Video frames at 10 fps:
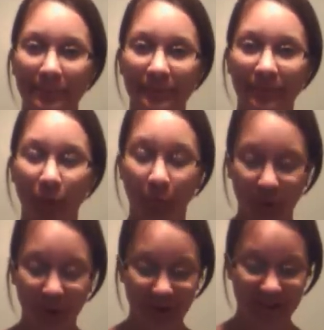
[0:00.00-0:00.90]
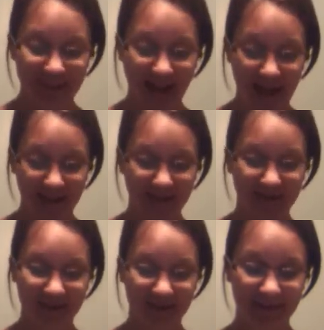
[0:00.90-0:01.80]
The words that,
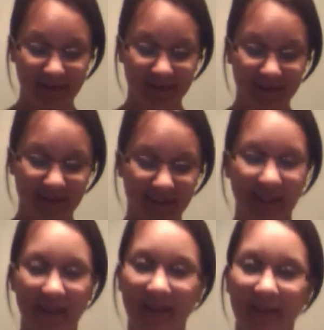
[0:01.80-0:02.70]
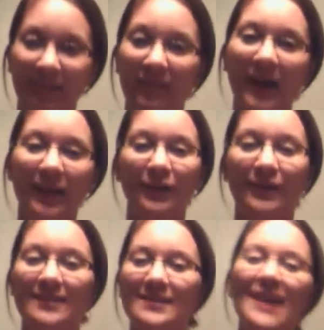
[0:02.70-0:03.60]
if I could
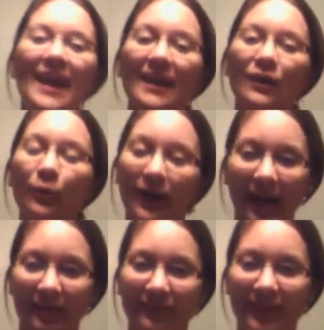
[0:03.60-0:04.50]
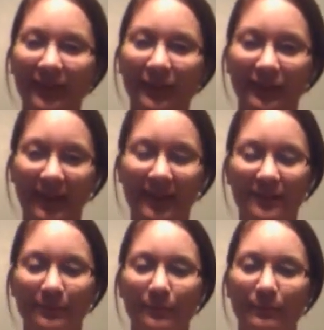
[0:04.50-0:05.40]
take what I feel and
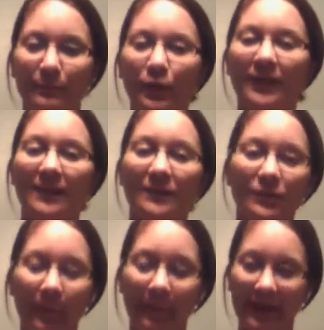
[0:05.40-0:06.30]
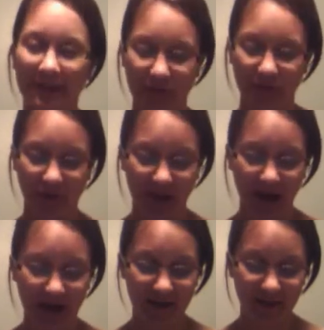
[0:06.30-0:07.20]
put it into a message for
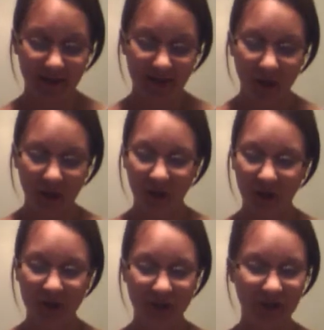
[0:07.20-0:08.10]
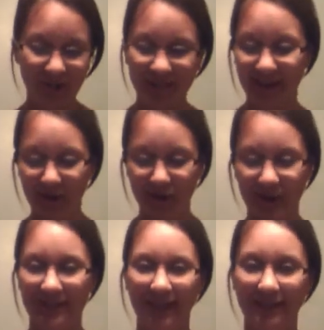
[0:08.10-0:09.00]
God, is just how she
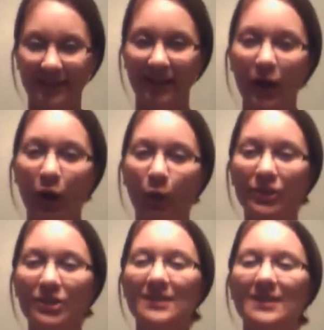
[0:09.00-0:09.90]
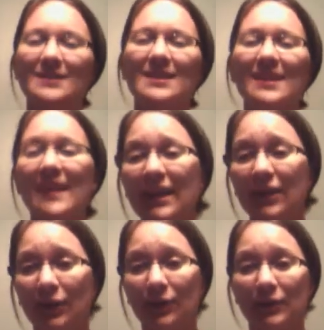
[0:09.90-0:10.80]
says it. When she says, thank
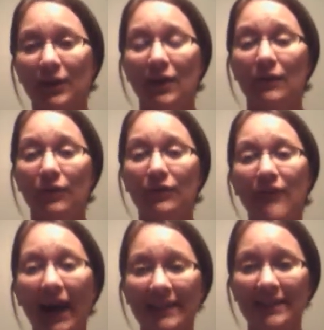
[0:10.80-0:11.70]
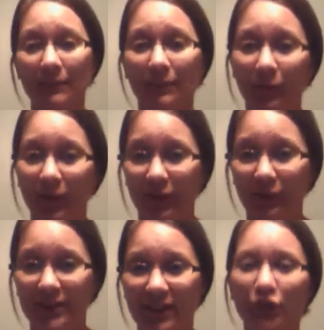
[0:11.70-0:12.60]
you for finding me when you
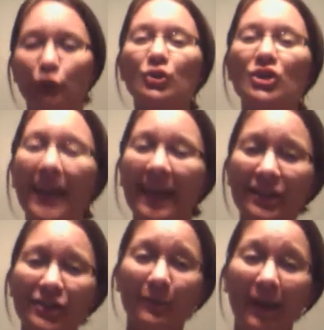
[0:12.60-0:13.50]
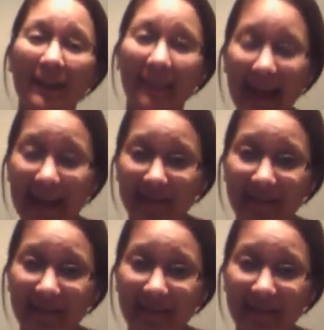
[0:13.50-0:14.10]
did. You changed my life.